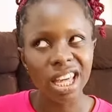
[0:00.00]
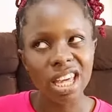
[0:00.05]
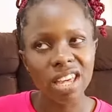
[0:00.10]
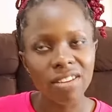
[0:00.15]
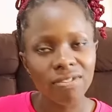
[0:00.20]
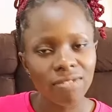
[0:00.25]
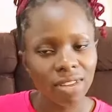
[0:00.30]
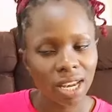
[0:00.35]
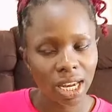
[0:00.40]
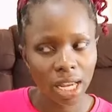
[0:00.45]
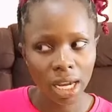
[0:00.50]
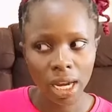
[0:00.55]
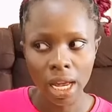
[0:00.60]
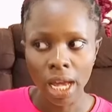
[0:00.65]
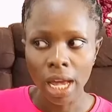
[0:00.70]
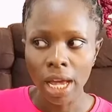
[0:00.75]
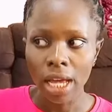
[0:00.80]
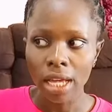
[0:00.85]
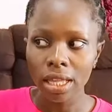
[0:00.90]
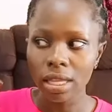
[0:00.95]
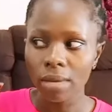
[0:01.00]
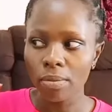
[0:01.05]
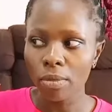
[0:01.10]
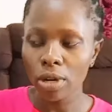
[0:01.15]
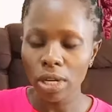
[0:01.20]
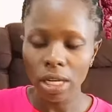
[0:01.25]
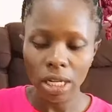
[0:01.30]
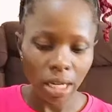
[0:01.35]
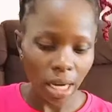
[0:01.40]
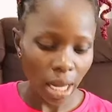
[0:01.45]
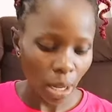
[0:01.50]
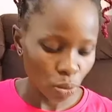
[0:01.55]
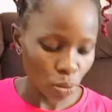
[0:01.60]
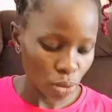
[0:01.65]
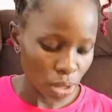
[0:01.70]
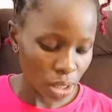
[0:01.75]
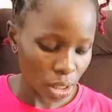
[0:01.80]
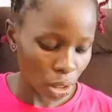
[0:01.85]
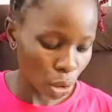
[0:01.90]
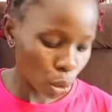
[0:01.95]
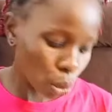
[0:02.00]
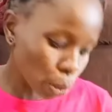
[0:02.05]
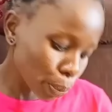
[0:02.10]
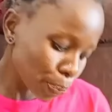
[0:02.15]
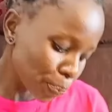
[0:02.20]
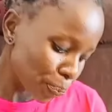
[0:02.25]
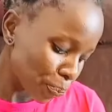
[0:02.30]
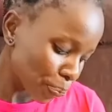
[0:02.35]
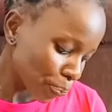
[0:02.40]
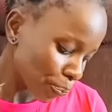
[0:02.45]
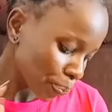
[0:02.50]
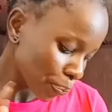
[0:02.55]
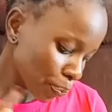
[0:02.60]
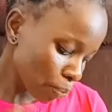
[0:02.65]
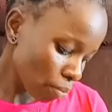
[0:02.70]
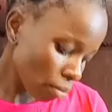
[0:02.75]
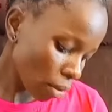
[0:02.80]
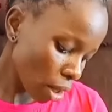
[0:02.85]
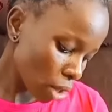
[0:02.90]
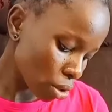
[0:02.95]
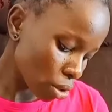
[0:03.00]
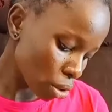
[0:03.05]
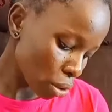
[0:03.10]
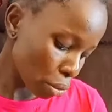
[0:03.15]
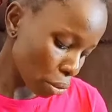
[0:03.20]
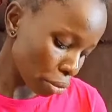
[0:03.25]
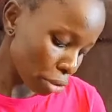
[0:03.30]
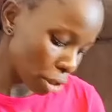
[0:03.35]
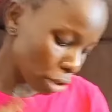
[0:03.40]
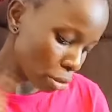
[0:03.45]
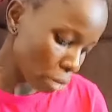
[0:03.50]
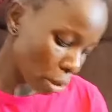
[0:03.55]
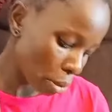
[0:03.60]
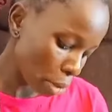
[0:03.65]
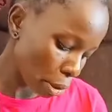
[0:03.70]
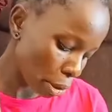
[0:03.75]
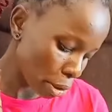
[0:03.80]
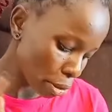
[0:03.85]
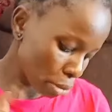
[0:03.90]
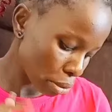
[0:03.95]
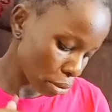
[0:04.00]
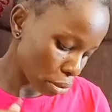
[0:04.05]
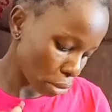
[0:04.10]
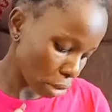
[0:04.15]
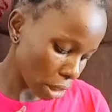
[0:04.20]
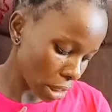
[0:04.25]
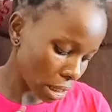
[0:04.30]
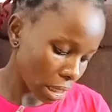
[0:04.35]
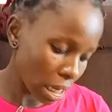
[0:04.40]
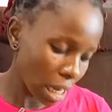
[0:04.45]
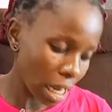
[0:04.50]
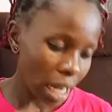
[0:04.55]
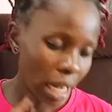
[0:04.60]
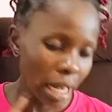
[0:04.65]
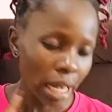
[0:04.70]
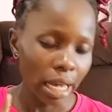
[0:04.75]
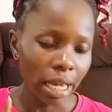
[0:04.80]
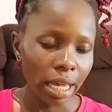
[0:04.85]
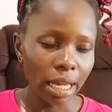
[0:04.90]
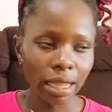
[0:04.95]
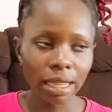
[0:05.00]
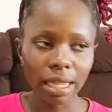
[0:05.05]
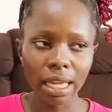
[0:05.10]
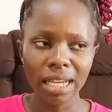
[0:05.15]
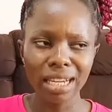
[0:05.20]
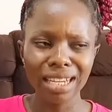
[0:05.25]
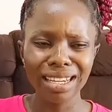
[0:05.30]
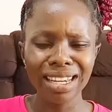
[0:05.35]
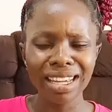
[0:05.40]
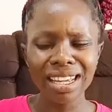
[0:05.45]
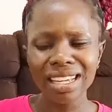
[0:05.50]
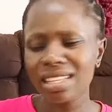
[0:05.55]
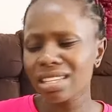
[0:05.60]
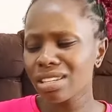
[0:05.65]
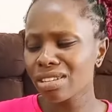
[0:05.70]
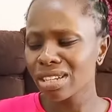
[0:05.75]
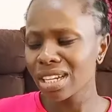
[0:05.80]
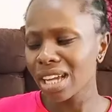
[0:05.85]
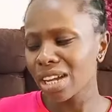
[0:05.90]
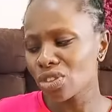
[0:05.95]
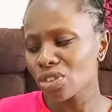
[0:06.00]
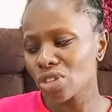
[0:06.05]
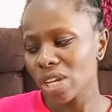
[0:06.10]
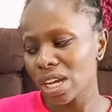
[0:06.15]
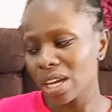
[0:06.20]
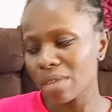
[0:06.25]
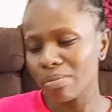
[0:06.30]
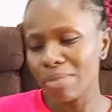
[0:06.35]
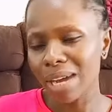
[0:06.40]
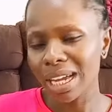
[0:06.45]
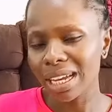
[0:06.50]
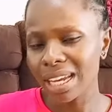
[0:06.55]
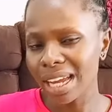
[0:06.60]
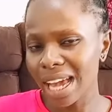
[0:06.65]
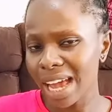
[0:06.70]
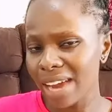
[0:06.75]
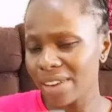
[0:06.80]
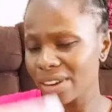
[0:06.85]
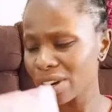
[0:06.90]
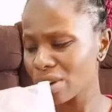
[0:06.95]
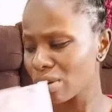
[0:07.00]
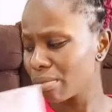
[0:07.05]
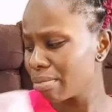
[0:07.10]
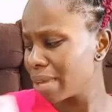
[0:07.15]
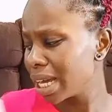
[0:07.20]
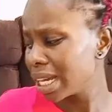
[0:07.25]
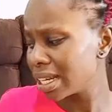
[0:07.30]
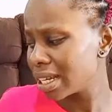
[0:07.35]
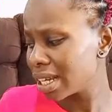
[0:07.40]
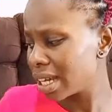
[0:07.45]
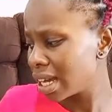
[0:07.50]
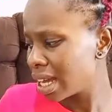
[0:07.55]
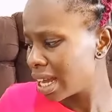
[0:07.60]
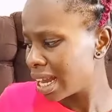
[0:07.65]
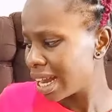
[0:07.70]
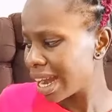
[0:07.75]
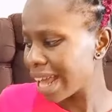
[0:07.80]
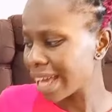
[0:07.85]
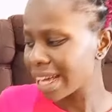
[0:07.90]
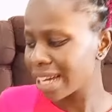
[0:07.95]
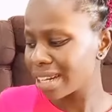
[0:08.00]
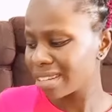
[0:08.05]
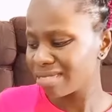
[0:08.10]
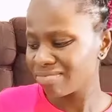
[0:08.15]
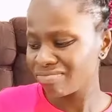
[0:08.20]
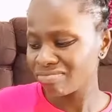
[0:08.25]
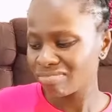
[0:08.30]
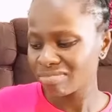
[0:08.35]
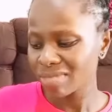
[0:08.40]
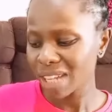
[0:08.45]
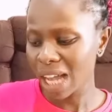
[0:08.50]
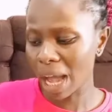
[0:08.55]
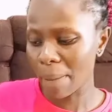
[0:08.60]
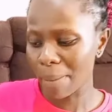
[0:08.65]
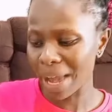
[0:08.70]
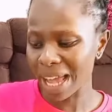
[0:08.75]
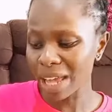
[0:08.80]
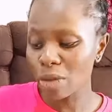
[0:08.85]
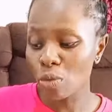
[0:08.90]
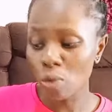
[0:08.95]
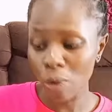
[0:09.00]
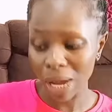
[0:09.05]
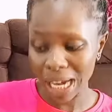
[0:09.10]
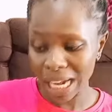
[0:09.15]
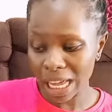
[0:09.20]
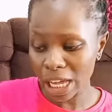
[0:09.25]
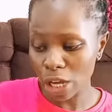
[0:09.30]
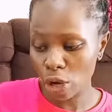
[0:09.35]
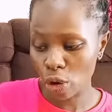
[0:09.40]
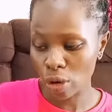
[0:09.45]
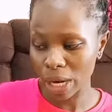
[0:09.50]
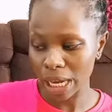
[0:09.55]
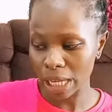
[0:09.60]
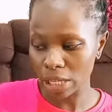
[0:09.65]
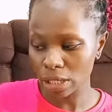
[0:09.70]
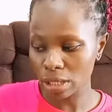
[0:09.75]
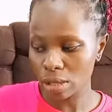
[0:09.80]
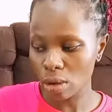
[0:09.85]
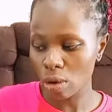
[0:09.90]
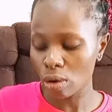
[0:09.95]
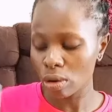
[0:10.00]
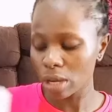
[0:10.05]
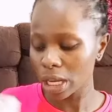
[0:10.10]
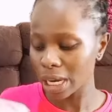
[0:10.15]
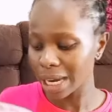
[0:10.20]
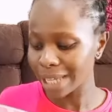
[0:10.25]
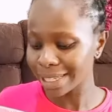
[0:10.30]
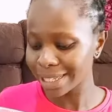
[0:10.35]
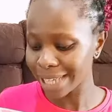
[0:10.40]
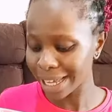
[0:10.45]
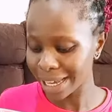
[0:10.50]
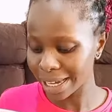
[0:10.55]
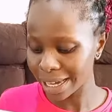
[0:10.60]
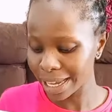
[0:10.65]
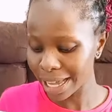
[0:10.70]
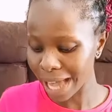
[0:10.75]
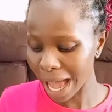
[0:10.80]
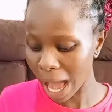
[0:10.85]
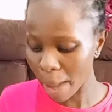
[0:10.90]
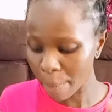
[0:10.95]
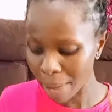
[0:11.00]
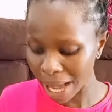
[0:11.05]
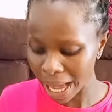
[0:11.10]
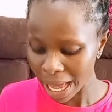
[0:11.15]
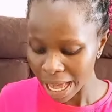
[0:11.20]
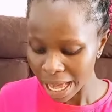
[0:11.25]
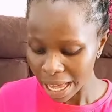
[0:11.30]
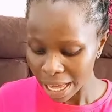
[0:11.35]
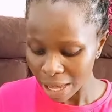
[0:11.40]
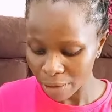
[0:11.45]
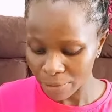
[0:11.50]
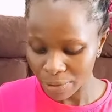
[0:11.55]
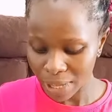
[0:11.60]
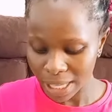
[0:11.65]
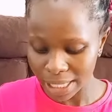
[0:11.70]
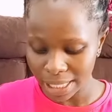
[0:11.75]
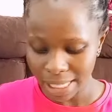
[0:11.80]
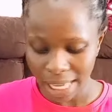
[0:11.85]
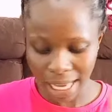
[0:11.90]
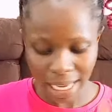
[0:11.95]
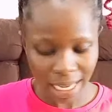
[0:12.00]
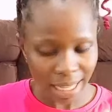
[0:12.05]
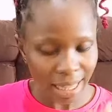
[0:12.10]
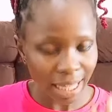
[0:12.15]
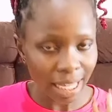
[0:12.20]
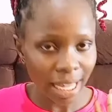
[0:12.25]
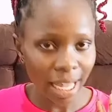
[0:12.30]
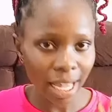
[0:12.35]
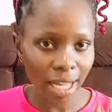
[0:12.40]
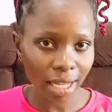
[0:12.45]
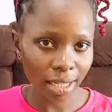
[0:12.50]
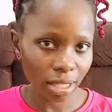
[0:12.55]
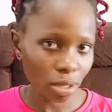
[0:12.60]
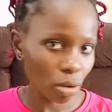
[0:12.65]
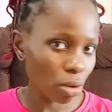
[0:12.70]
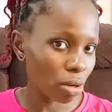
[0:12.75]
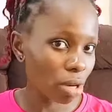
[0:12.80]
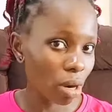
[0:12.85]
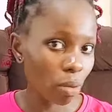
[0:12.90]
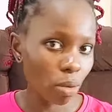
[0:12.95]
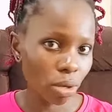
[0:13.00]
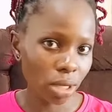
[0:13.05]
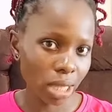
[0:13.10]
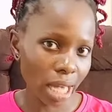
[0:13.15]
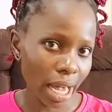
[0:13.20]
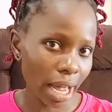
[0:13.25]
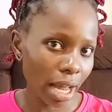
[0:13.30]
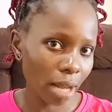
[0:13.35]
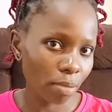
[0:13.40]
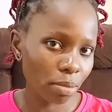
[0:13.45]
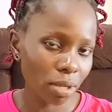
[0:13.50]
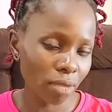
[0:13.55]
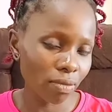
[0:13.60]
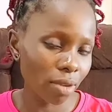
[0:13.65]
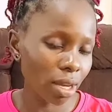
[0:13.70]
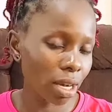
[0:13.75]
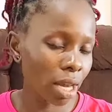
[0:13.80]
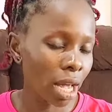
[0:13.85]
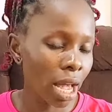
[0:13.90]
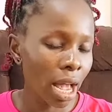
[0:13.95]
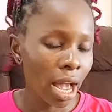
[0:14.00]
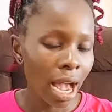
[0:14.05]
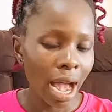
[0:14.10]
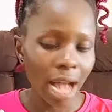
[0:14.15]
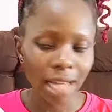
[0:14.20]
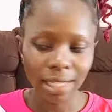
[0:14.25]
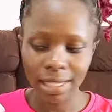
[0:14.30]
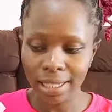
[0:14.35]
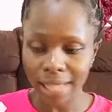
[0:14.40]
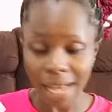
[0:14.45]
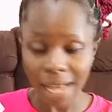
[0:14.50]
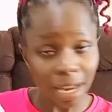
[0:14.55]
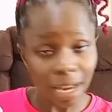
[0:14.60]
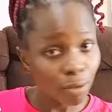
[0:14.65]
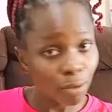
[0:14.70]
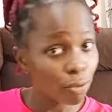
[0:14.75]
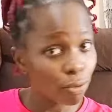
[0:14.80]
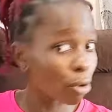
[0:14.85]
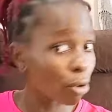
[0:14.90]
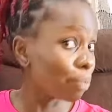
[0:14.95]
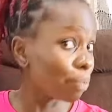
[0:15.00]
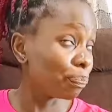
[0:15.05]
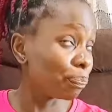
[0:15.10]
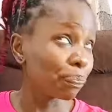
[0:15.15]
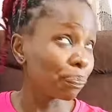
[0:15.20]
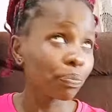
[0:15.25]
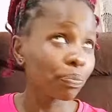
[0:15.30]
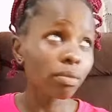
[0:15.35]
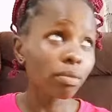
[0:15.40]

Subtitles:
evening, in the morning na usiku. So this one we're going to store it in the nini. It's not actually bad. I recommend, like, kama kweli iko na hizo inasaidia ama if there's anything else okra water helps even aside from